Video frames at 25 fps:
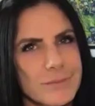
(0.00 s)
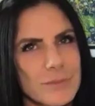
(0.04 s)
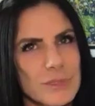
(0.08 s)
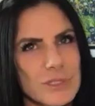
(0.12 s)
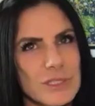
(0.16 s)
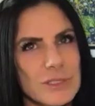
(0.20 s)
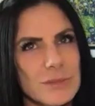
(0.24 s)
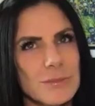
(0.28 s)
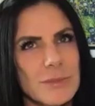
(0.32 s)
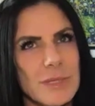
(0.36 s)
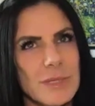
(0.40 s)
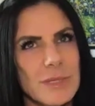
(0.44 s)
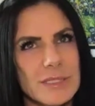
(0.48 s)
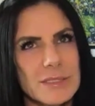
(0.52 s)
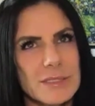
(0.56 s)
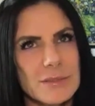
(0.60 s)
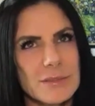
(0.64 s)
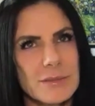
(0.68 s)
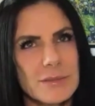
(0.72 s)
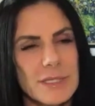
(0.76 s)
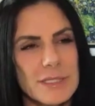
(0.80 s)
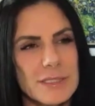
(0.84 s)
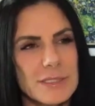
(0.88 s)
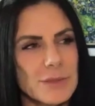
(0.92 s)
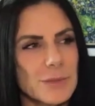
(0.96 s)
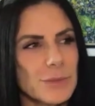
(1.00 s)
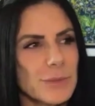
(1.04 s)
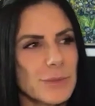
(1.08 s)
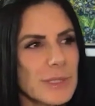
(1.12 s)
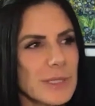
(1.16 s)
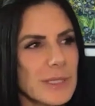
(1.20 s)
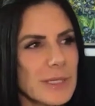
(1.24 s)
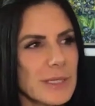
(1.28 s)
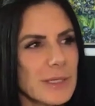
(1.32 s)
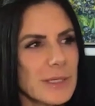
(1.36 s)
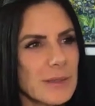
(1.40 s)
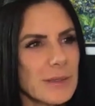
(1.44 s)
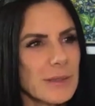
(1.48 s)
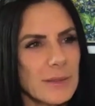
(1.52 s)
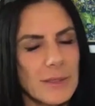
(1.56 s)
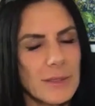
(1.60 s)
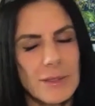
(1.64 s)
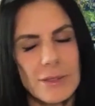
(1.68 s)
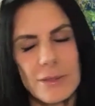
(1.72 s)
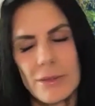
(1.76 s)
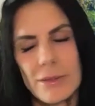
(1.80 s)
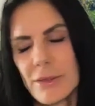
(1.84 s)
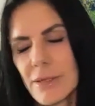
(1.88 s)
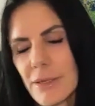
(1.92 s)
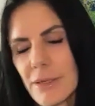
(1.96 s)
Which that's a really,
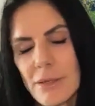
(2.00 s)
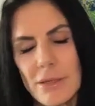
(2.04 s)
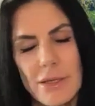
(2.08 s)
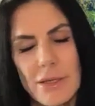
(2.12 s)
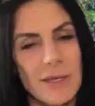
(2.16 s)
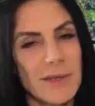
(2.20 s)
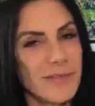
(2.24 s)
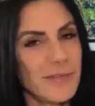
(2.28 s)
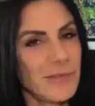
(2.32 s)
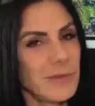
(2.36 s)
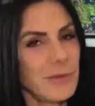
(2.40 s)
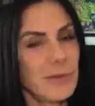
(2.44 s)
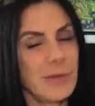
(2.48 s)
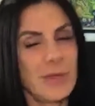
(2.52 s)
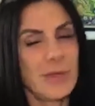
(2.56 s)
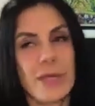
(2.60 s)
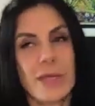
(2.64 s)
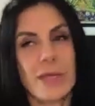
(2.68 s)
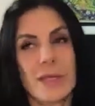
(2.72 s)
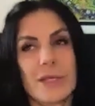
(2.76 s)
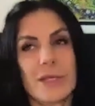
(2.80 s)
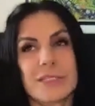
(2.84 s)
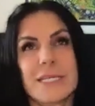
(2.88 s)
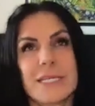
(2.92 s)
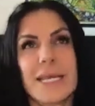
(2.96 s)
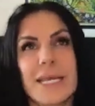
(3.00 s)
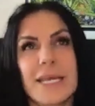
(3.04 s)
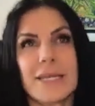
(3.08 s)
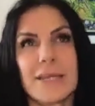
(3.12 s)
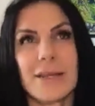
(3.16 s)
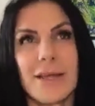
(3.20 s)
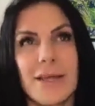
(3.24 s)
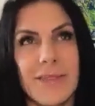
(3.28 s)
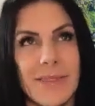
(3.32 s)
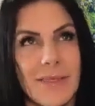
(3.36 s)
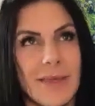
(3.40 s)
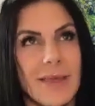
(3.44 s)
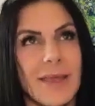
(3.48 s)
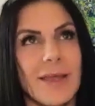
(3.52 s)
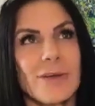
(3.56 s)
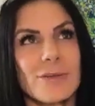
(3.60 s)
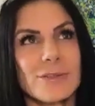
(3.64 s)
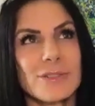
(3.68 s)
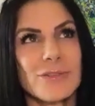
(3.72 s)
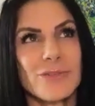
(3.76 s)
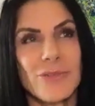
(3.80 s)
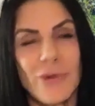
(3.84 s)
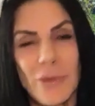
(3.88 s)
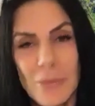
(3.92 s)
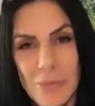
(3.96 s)
if you take nothing
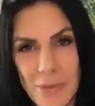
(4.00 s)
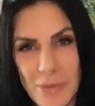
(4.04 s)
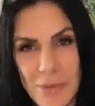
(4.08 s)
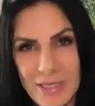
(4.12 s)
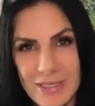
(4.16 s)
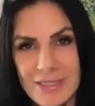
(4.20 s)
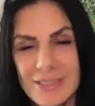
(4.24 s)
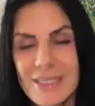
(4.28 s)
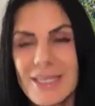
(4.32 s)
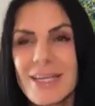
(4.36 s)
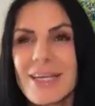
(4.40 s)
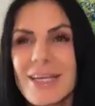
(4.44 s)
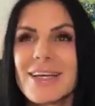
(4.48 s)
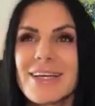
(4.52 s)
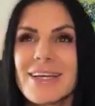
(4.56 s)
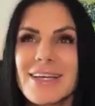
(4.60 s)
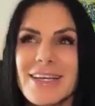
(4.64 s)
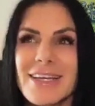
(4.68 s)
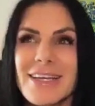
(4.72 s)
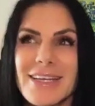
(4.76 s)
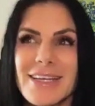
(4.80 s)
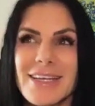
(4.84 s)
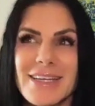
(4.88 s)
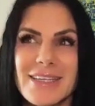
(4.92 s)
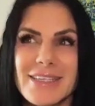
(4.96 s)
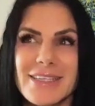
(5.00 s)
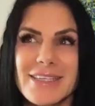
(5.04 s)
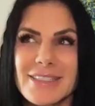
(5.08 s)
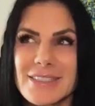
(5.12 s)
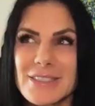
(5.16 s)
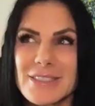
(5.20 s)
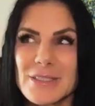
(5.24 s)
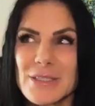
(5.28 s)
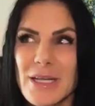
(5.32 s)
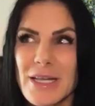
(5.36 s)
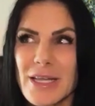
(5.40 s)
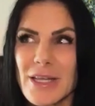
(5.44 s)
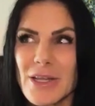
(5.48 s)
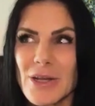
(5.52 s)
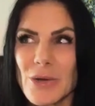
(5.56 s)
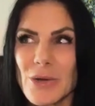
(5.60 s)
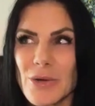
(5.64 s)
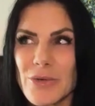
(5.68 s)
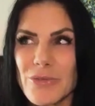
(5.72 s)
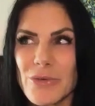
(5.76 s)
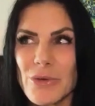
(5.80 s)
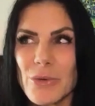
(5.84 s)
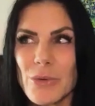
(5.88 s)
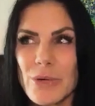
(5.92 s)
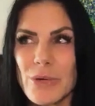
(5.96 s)
else from this, it is, you
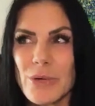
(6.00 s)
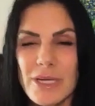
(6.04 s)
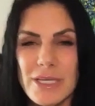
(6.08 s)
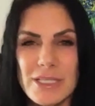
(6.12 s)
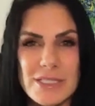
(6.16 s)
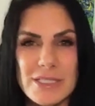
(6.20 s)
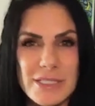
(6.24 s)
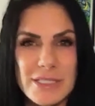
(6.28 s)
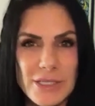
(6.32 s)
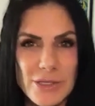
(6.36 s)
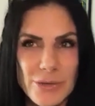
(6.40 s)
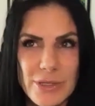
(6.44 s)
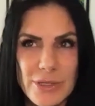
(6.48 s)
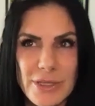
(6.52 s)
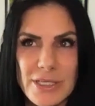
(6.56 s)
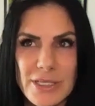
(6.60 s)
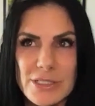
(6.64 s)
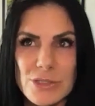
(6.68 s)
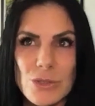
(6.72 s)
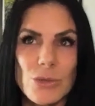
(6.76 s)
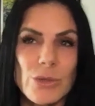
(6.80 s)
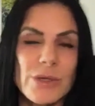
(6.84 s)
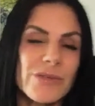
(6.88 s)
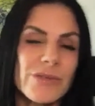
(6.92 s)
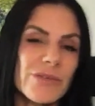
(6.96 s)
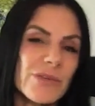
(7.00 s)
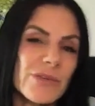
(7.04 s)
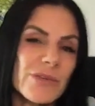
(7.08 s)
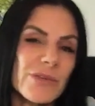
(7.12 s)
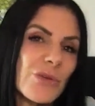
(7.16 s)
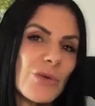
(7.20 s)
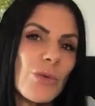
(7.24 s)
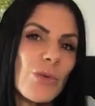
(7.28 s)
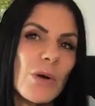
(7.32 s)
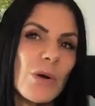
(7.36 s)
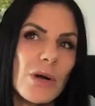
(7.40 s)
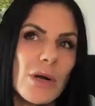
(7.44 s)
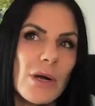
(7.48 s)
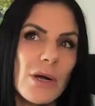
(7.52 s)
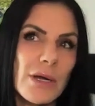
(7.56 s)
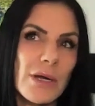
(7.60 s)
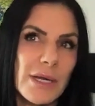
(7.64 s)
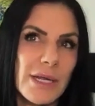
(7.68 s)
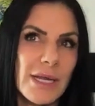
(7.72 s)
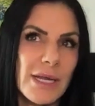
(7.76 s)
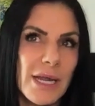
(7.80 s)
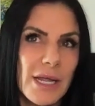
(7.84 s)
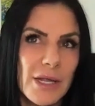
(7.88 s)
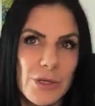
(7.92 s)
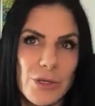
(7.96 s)
know, if you are considering this, or even if you are
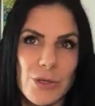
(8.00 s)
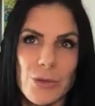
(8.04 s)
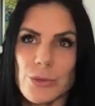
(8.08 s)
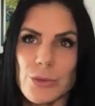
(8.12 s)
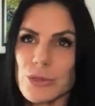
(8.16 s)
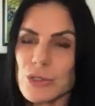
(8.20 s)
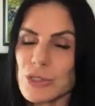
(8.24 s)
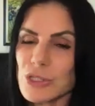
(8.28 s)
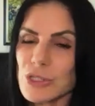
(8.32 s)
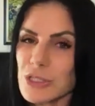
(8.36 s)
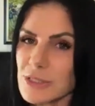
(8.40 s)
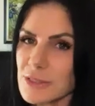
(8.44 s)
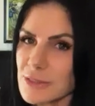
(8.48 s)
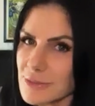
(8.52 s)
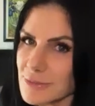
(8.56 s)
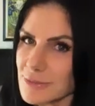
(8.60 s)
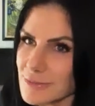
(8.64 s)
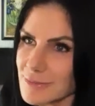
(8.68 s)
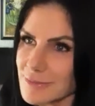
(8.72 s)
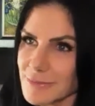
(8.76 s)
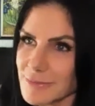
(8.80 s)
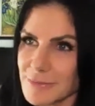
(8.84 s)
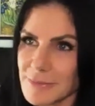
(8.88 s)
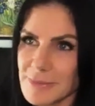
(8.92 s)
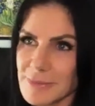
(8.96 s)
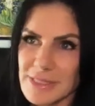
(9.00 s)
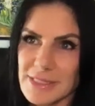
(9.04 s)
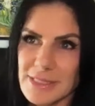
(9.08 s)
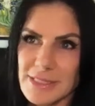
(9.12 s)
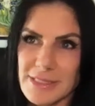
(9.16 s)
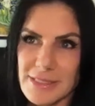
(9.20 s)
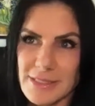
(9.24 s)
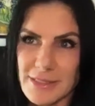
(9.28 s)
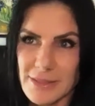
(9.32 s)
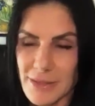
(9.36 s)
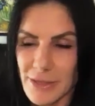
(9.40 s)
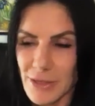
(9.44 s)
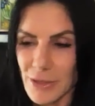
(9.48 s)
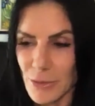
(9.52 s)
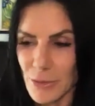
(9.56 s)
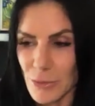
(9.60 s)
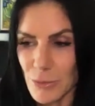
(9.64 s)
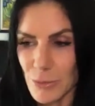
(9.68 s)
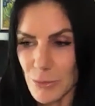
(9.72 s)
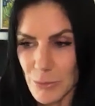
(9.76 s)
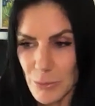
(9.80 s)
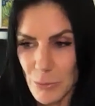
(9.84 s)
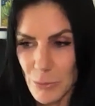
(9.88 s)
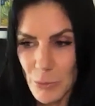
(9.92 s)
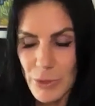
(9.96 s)
on it and you were just, you
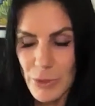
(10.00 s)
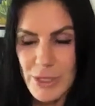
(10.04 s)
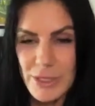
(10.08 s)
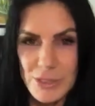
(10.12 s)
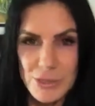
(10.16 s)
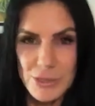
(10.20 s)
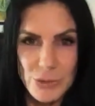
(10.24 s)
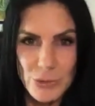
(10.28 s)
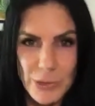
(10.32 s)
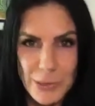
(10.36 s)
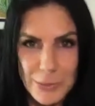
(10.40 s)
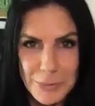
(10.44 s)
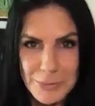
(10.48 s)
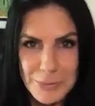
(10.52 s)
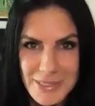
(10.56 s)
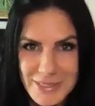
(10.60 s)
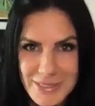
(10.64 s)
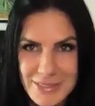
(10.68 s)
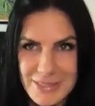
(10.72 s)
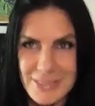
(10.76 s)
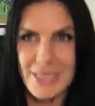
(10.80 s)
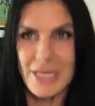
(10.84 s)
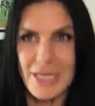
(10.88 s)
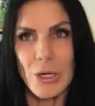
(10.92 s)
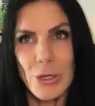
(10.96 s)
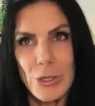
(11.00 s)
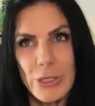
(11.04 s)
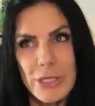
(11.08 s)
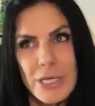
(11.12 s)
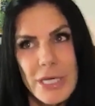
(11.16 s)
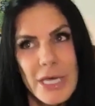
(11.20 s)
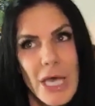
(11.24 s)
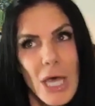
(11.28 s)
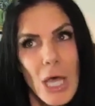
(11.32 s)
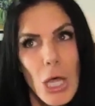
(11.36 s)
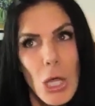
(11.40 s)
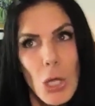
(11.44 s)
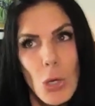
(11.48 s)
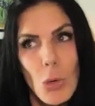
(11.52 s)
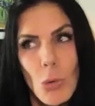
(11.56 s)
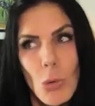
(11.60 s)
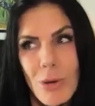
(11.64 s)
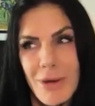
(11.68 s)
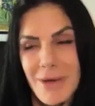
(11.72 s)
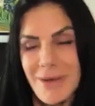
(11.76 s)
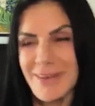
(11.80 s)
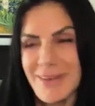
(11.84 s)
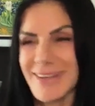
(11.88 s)
know, written a script and said, here you go.